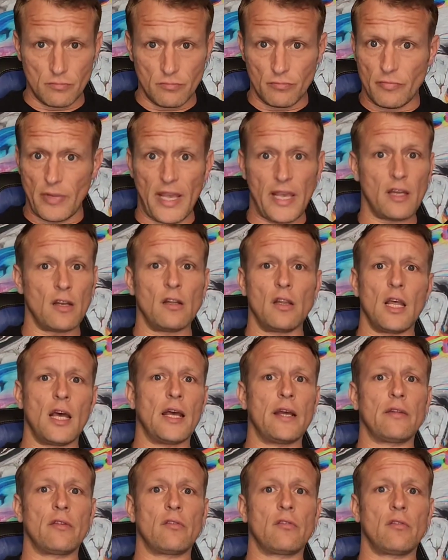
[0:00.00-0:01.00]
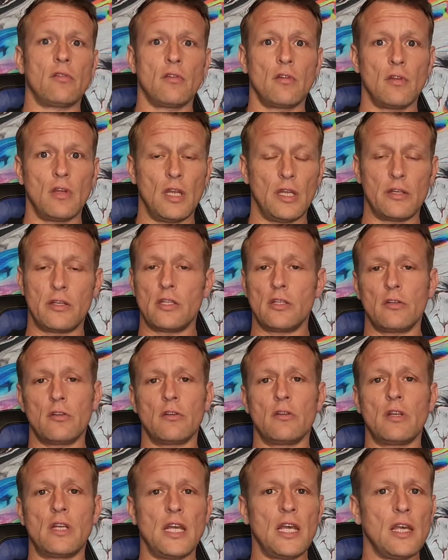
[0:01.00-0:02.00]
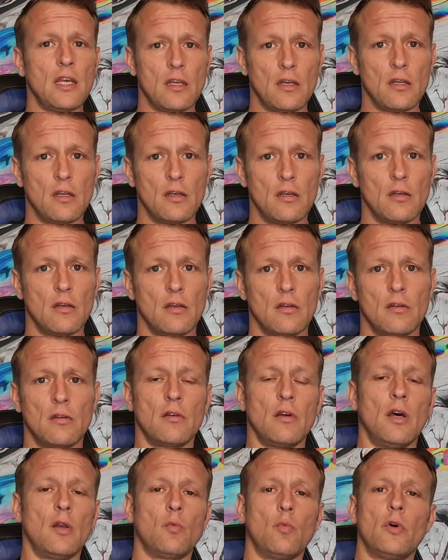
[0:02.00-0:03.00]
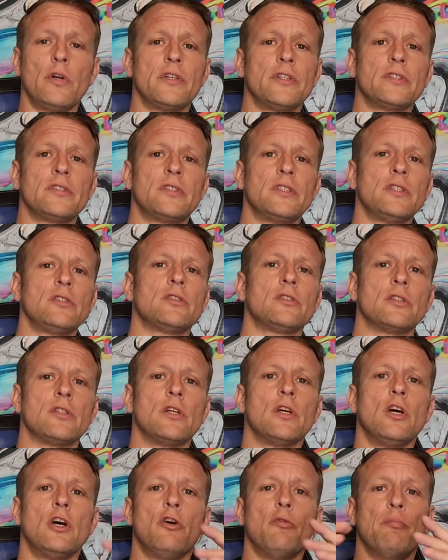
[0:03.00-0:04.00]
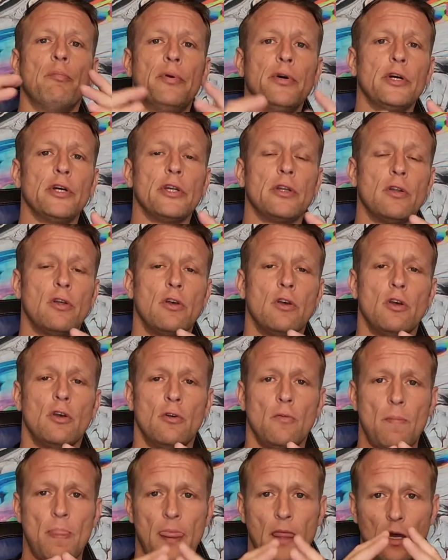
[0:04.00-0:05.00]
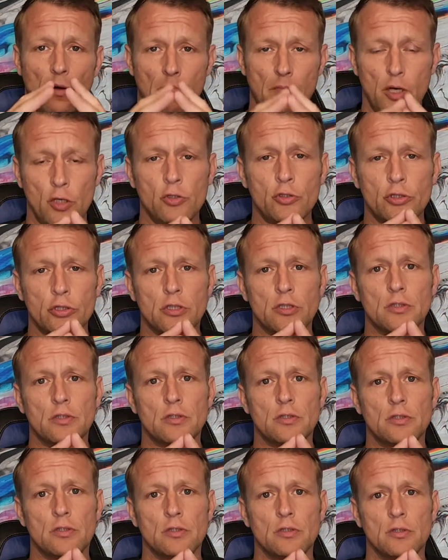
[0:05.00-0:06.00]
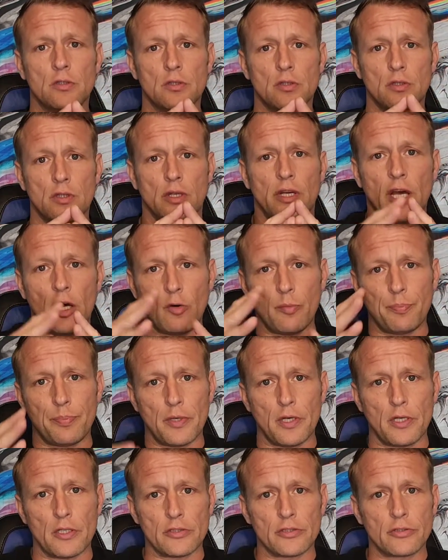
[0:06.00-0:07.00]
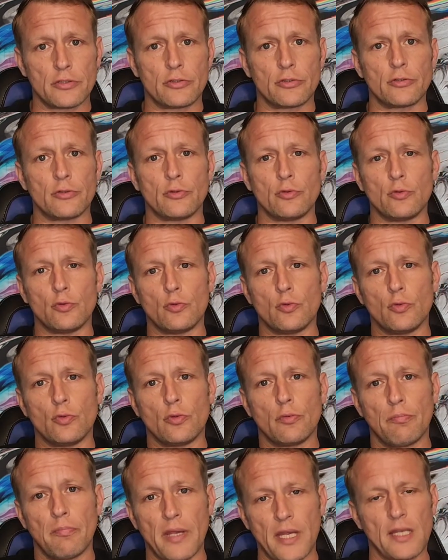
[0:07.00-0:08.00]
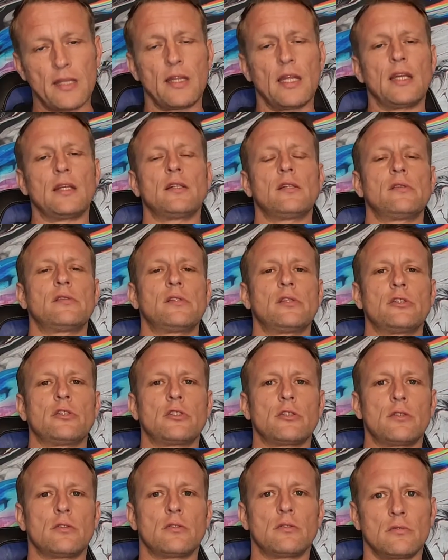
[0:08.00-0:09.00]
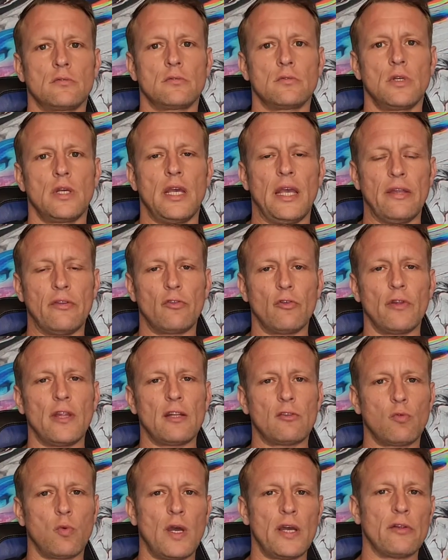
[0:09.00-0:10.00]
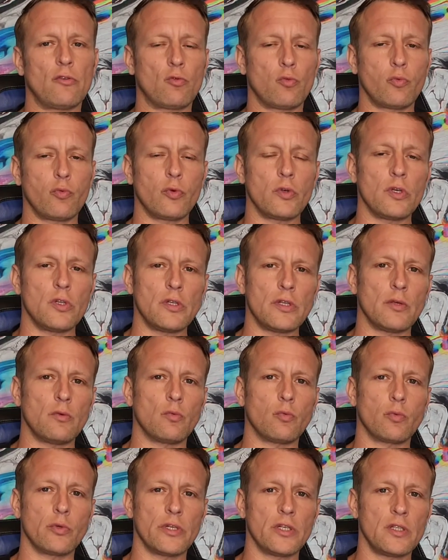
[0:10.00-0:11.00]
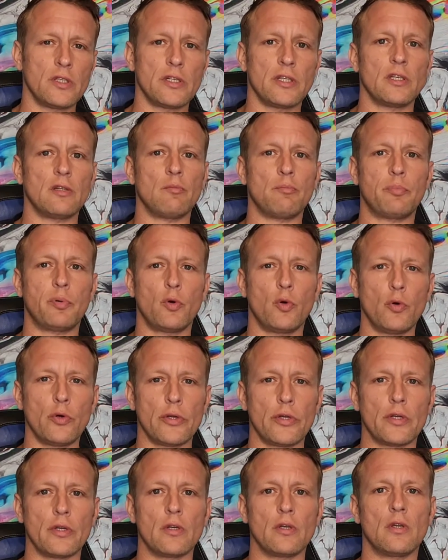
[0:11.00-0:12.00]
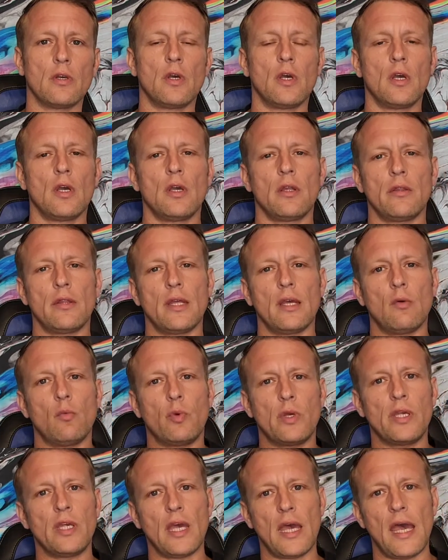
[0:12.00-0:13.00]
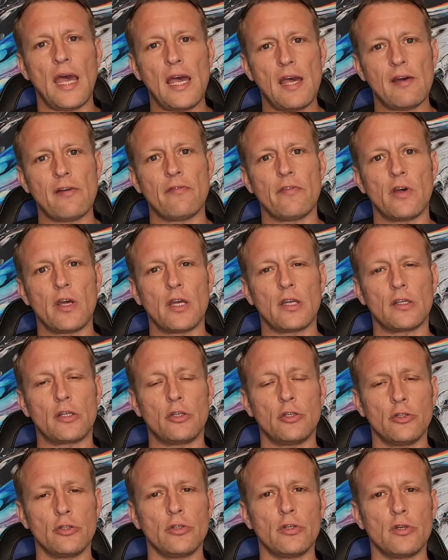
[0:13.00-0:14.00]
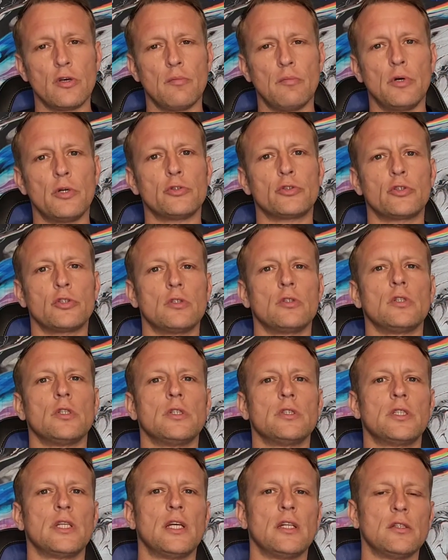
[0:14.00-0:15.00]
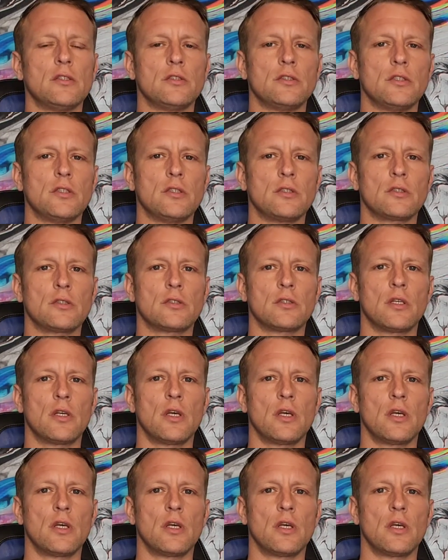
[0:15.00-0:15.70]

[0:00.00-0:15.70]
analyze until you're dead on one decision. But emotions help us to make that decision. And so that's why it's really, really important that we have a good emotional intelligence